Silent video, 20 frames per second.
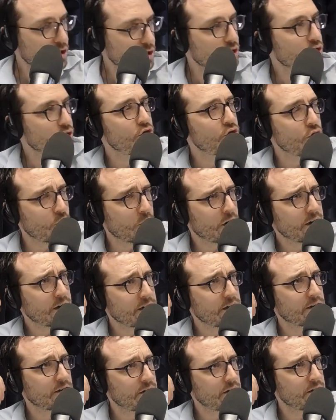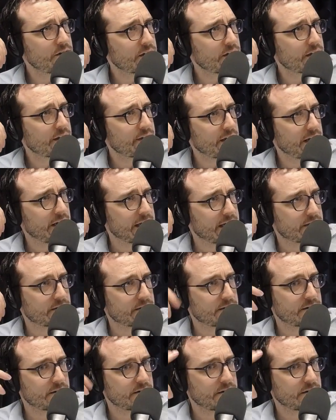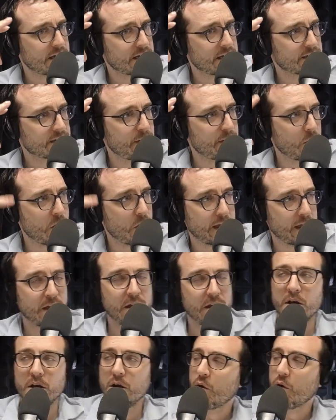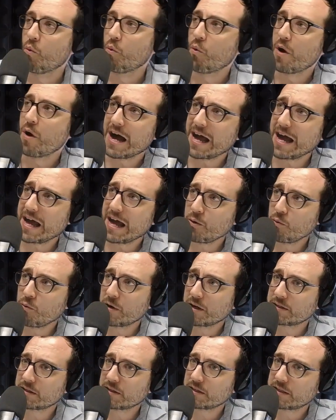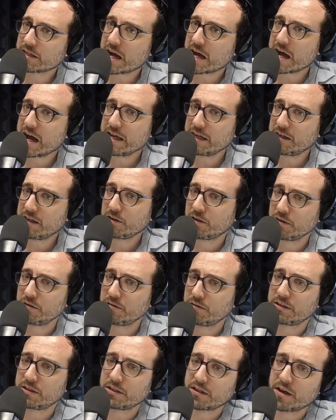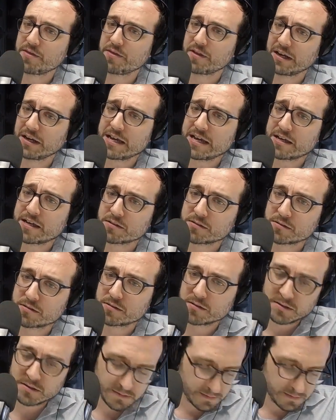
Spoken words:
You weren't included on the list. Ask me why. Why wasn't I included on the list?